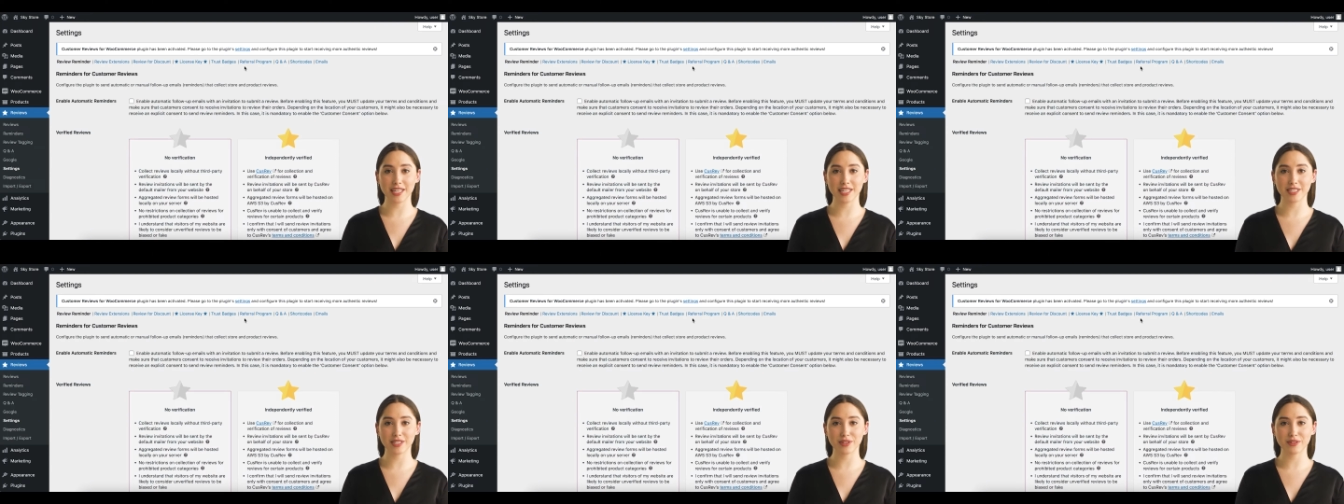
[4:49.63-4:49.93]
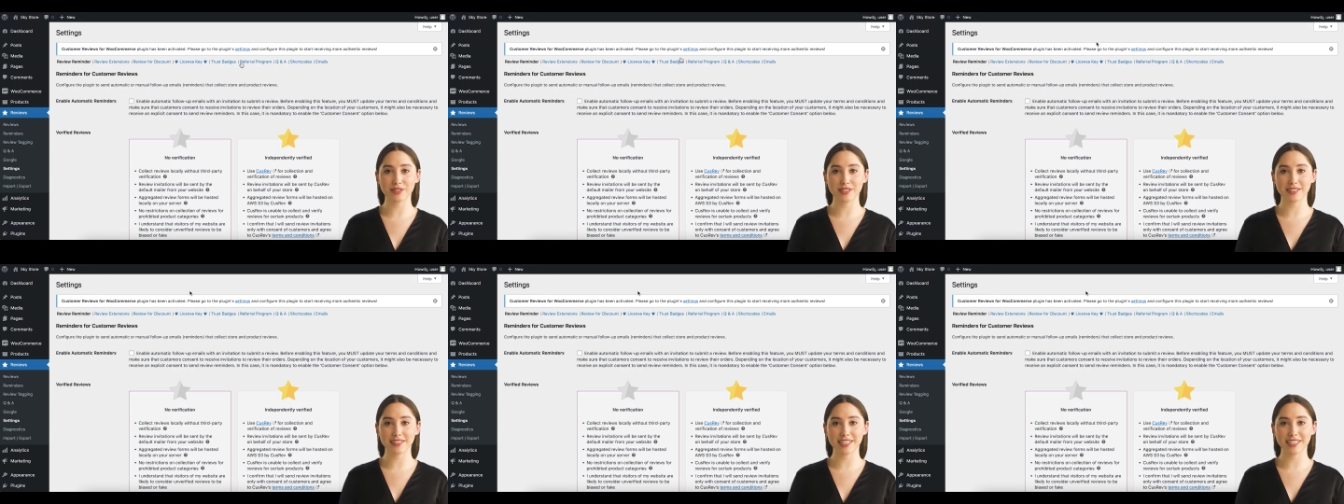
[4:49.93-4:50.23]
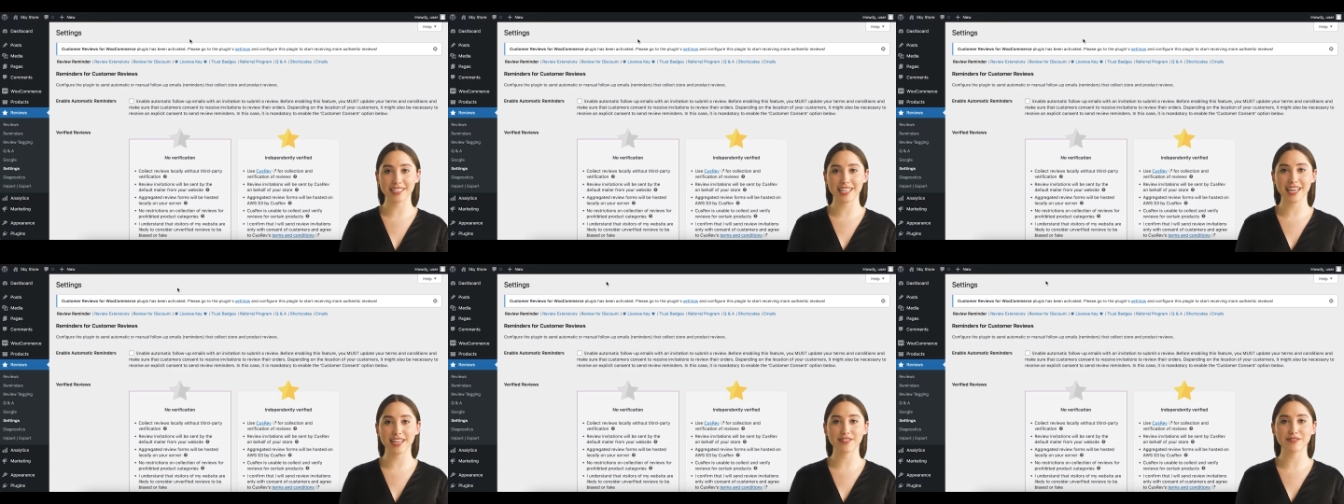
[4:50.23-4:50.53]
uses the
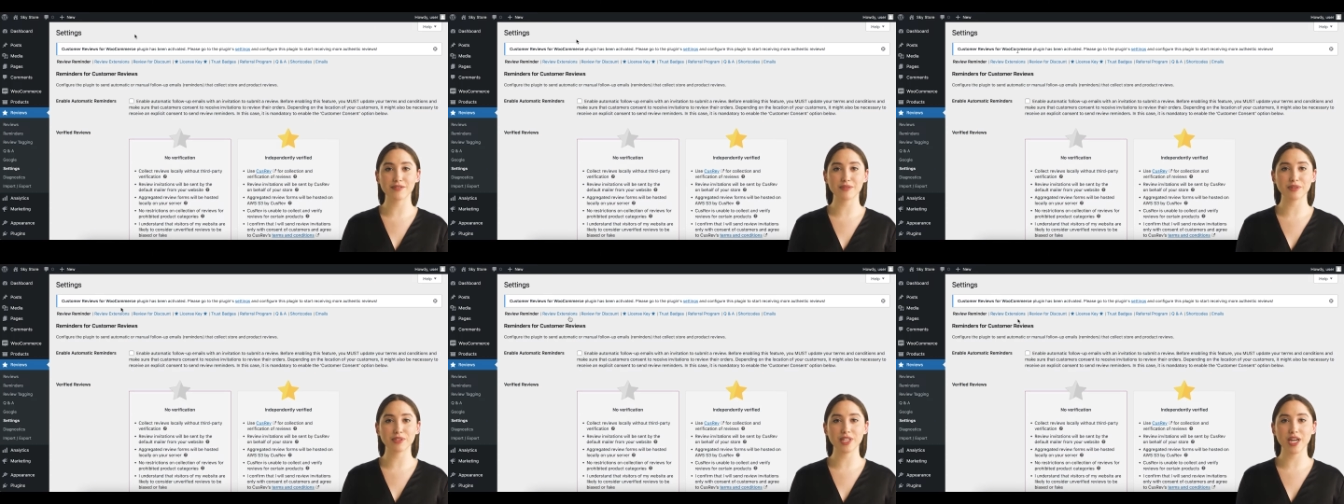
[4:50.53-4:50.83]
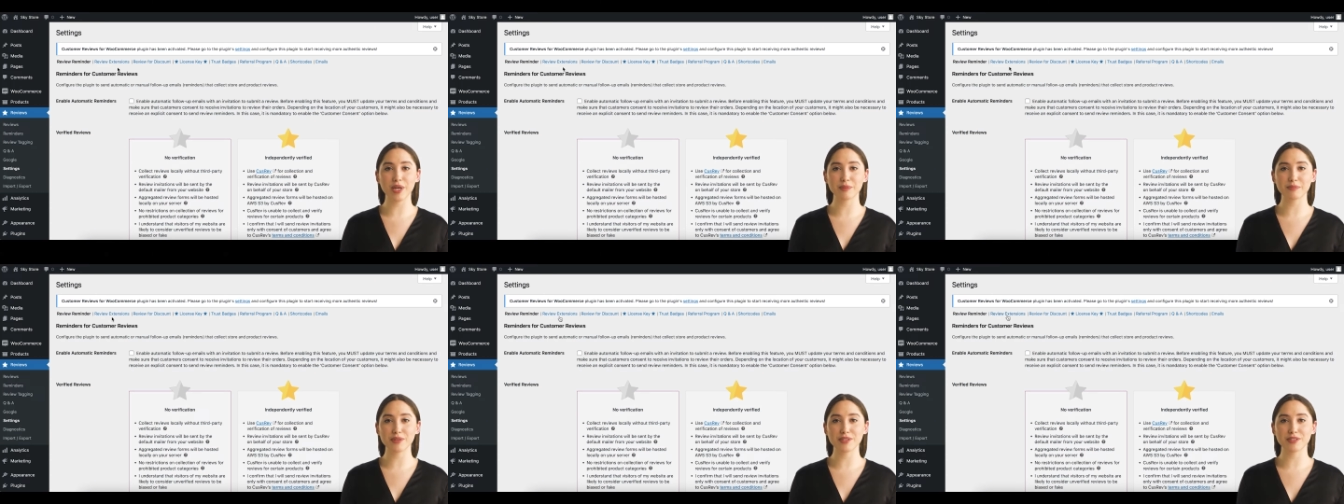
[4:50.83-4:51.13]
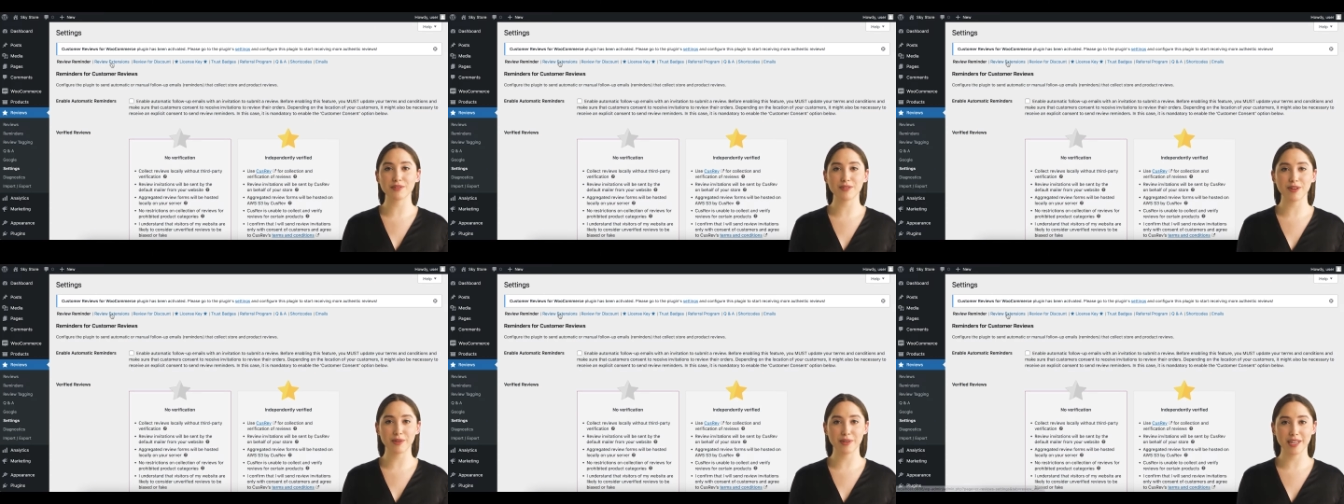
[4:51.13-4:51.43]
native WooCommerce
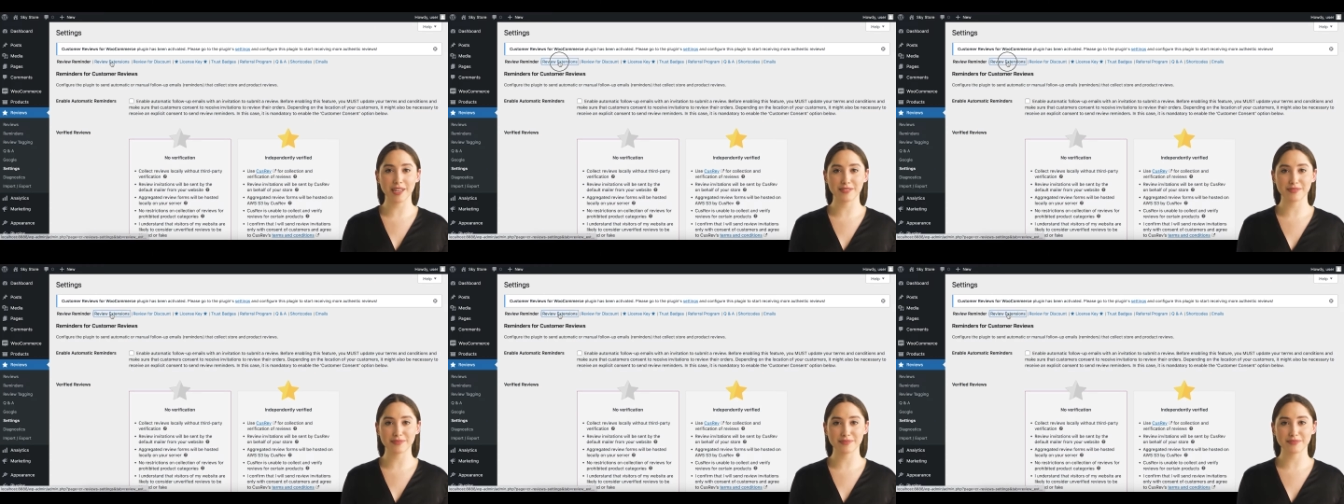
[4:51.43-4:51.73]
format